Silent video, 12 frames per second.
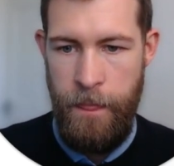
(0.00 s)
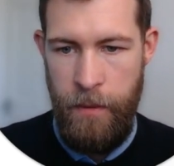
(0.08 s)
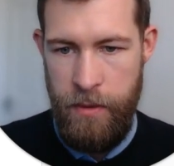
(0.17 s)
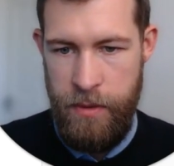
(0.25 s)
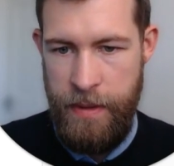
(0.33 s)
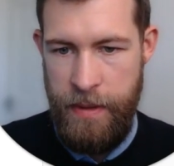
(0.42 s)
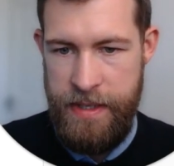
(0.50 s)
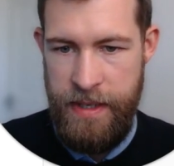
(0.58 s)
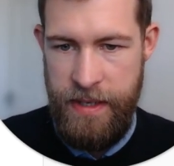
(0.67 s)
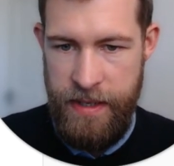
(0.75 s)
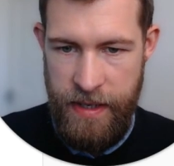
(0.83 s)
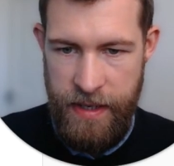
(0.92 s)

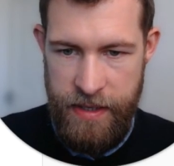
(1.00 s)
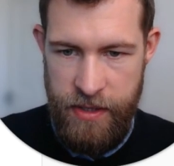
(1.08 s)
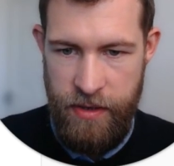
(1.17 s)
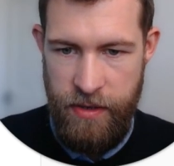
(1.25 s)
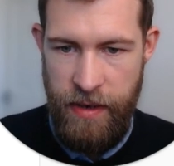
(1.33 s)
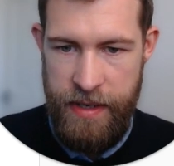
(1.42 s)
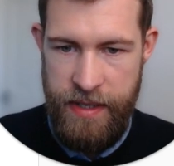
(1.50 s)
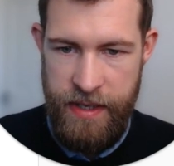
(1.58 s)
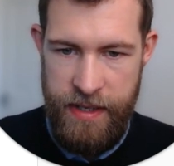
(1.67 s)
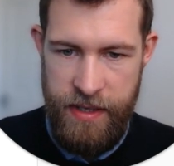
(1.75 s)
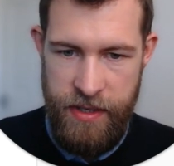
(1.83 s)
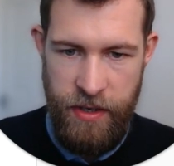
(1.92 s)
automated
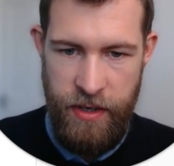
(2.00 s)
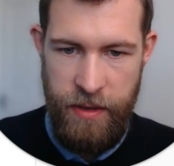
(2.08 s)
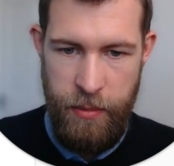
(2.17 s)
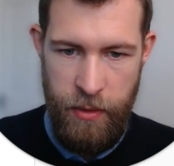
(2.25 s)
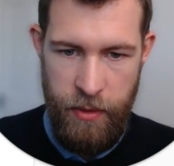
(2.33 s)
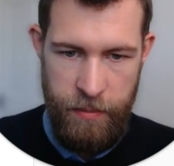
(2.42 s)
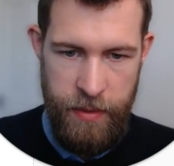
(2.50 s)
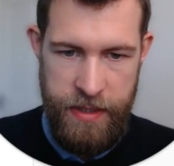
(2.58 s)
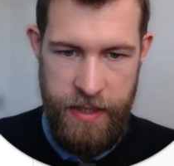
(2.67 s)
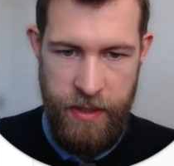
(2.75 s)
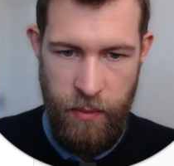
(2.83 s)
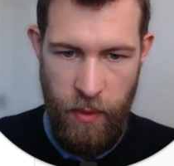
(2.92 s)
integrated circuit board and
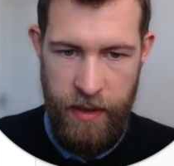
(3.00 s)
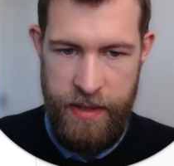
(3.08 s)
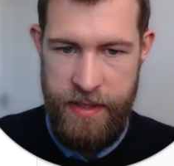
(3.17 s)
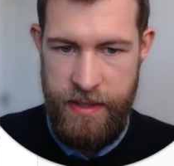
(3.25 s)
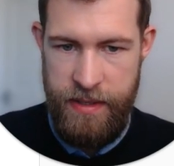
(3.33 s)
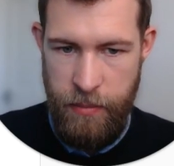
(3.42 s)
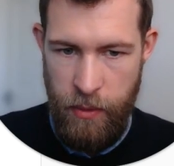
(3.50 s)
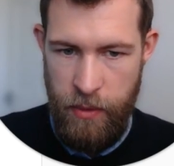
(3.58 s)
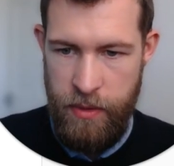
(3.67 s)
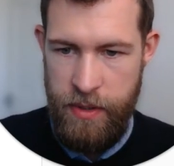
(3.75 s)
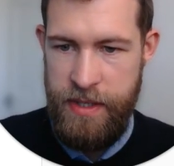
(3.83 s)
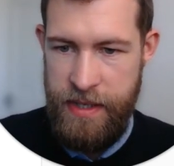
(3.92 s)
printing wiring
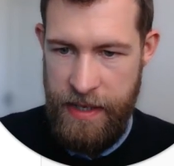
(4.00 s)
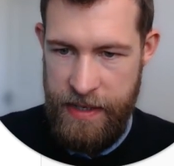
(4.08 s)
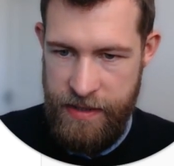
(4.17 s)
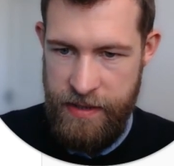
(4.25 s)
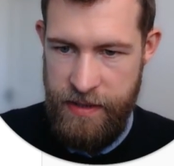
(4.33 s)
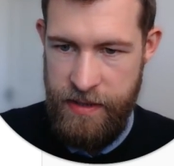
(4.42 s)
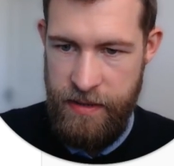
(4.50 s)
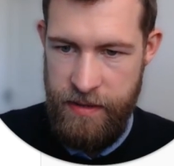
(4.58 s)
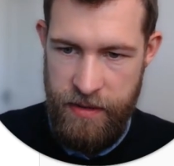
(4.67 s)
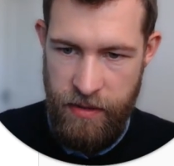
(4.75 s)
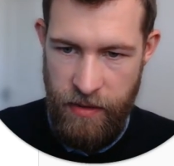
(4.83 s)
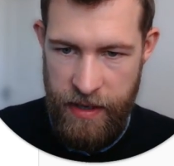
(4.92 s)
board testers,
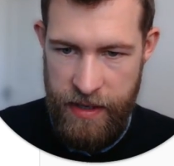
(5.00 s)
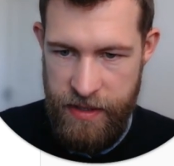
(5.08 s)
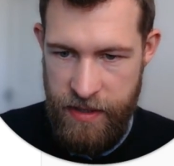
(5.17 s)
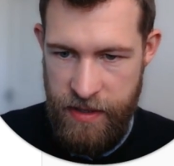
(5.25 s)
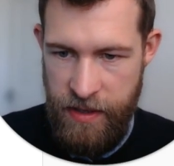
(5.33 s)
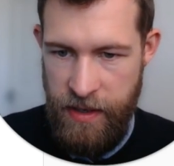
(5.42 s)
cranes,